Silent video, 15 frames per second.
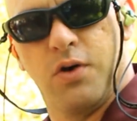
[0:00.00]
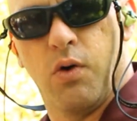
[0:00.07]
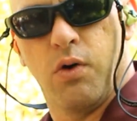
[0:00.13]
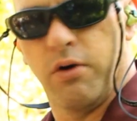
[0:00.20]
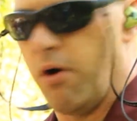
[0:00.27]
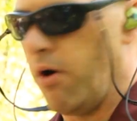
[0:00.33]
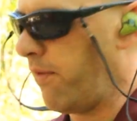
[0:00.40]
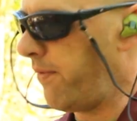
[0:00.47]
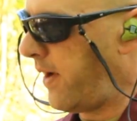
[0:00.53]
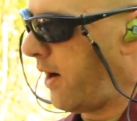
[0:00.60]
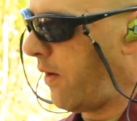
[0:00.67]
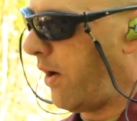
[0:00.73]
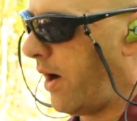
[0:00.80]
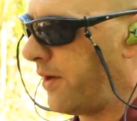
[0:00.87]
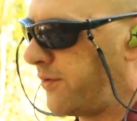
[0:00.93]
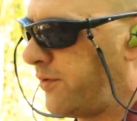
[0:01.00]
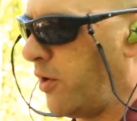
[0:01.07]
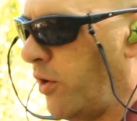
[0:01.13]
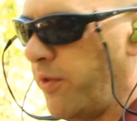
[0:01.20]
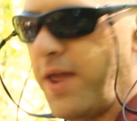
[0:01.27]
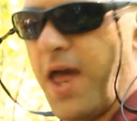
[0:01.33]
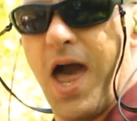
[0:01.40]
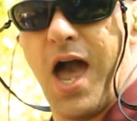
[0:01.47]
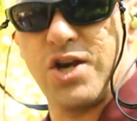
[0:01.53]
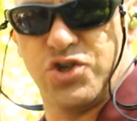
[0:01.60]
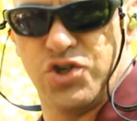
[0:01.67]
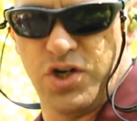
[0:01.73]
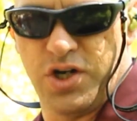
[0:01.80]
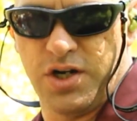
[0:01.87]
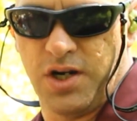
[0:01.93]
going on there until the
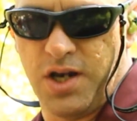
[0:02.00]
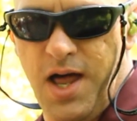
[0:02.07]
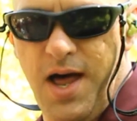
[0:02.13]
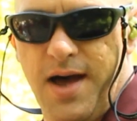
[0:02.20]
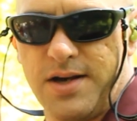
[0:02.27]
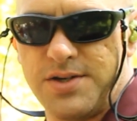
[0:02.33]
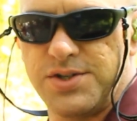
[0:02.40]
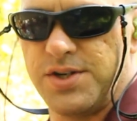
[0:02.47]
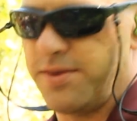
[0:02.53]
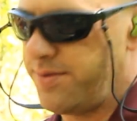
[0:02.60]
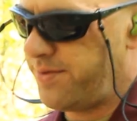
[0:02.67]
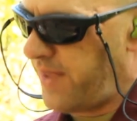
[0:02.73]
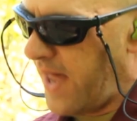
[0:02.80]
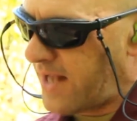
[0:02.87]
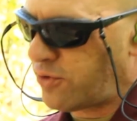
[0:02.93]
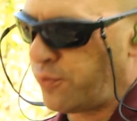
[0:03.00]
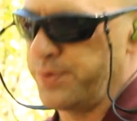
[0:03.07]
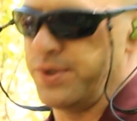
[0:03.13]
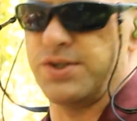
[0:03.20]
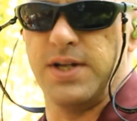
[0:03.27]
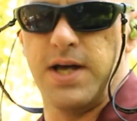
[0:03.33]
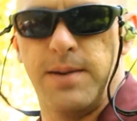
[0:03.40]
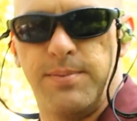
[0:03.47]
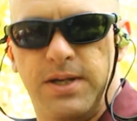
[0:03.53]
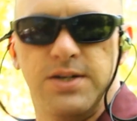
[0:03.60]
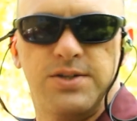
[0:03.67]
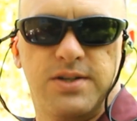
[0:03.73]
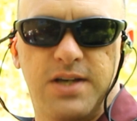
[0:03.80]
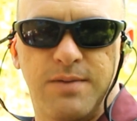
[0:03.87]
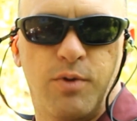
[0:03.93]
action unlocks. That's when the slide
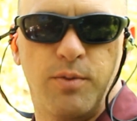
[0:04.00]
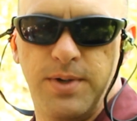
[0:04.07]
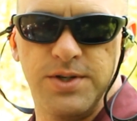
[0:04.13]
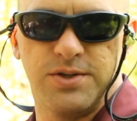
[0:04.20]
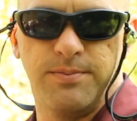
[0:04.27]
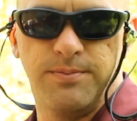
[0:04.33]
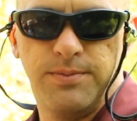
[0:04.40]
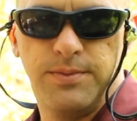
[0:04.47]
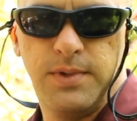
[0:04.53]
begins to gain momentum.